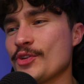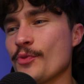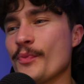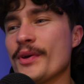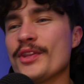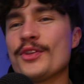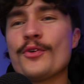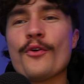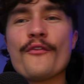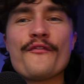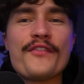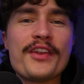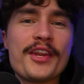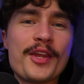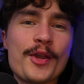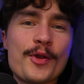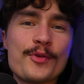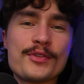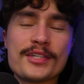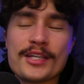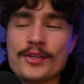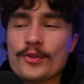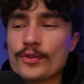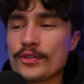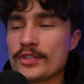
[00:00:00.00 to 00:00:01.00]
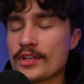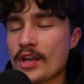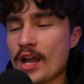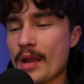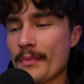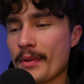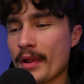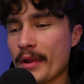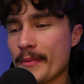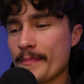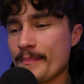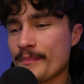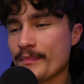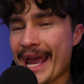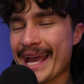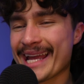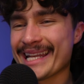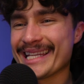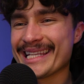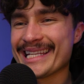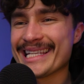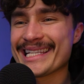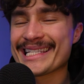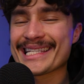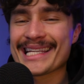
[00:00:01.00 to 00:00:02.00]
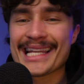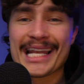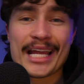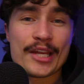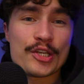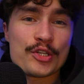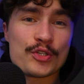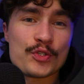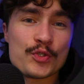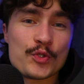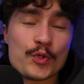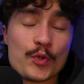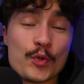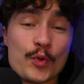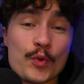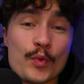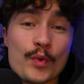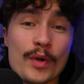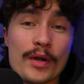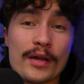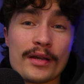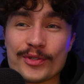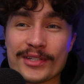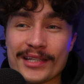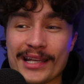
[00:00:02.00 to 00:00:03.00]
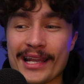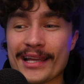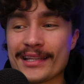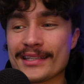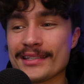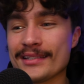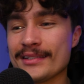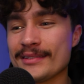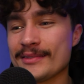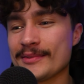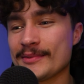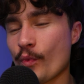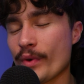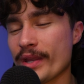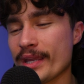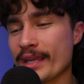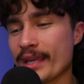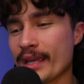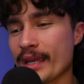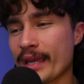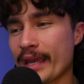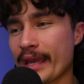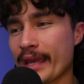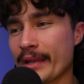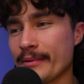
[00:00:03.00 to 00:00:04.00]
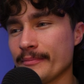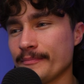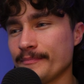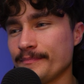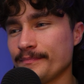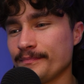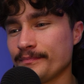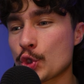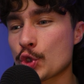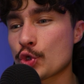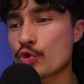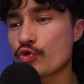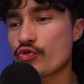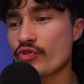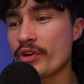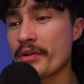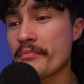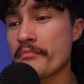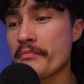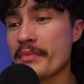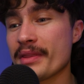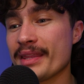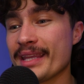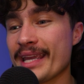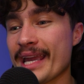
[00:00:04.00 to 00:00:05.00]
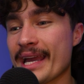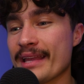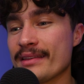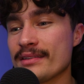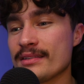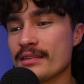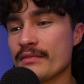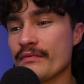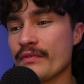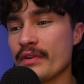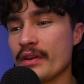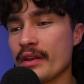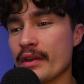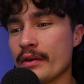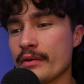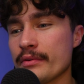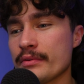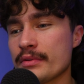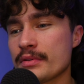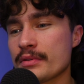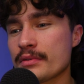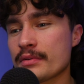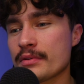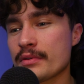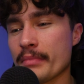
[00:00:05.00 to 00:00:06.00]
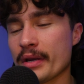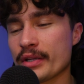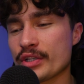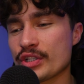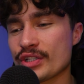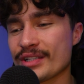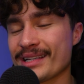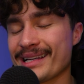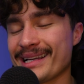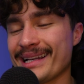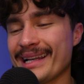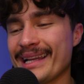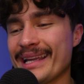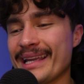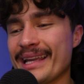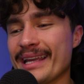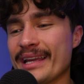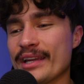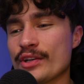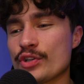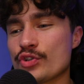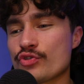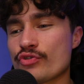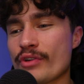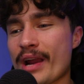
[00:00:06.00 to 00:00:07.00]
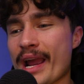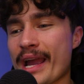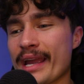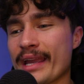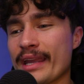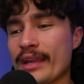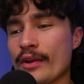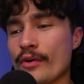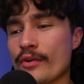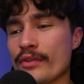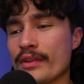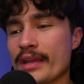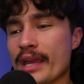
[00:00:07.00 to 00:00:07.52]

So with your videos in your timeline and the selection tool selected, we can trim the ends of the videos by just clicking and dragging on